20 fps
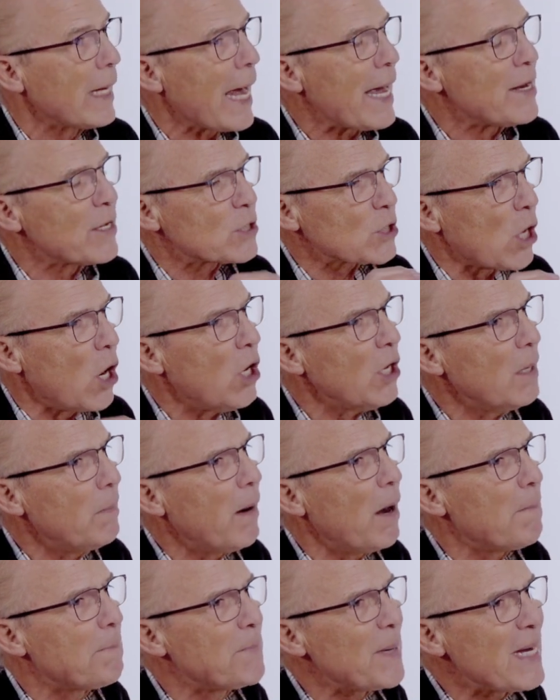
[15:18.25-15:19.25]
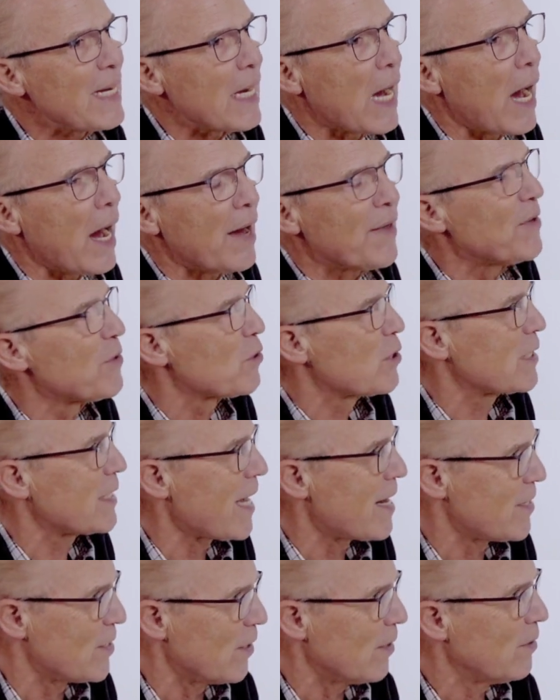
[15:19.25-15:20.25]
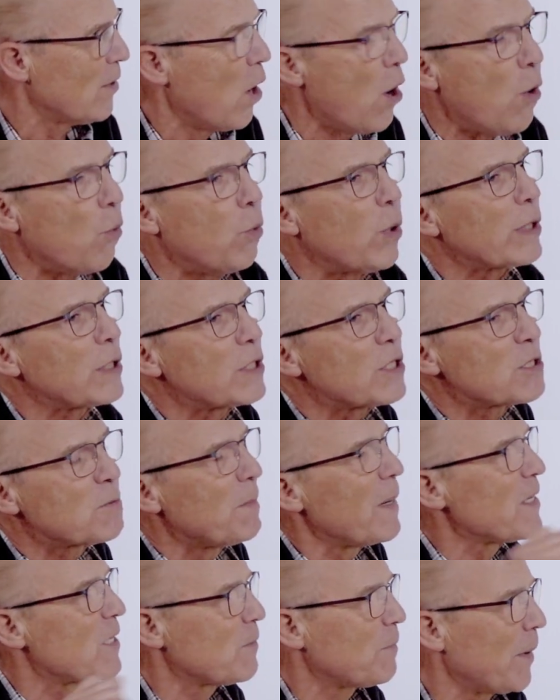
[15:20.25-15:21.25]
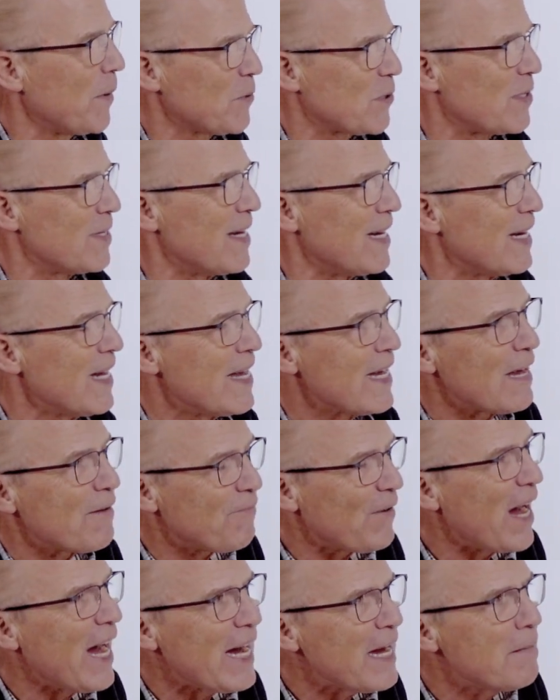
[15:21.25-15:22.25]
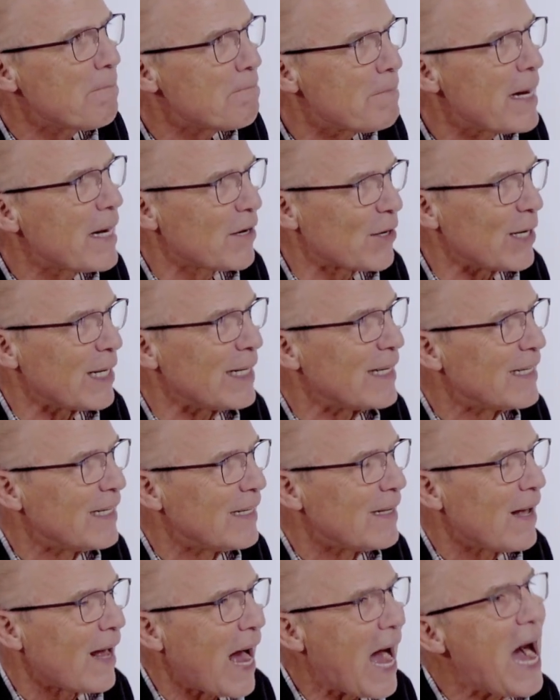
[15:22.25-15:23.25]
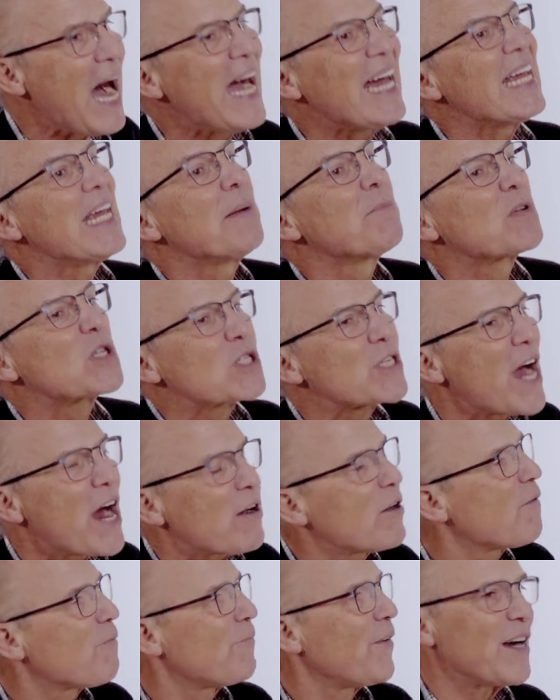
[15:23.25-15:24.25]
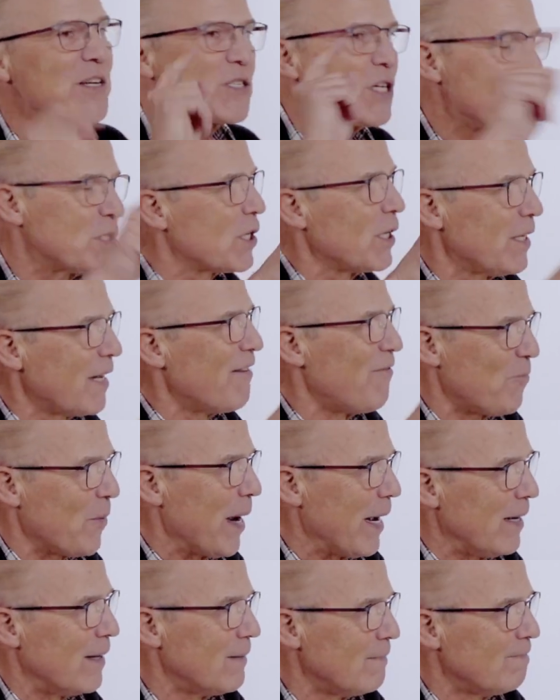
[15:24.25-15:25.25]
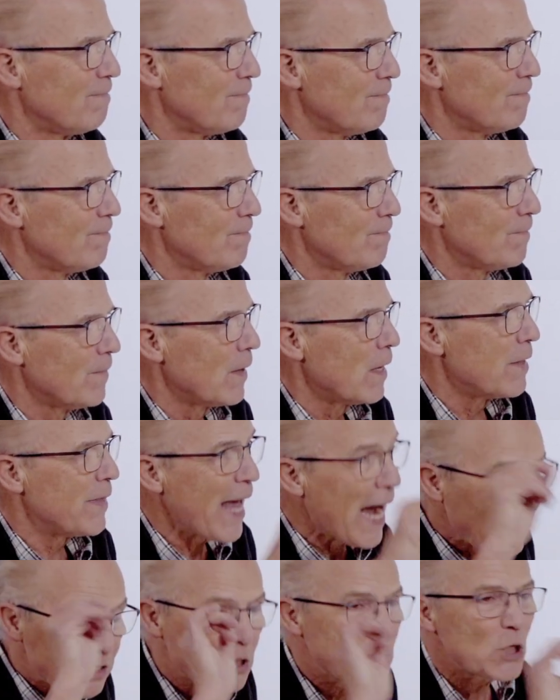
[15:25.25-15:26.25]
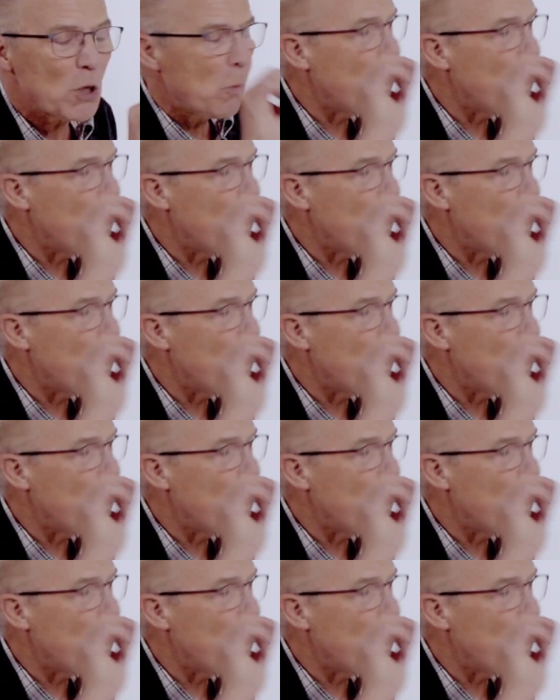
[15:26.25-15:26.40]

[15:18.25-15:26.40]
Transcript: And it's all about being other-centered. What does my spouse need? If I am married, I am sacrificing to love well. Mm-hmm. That's the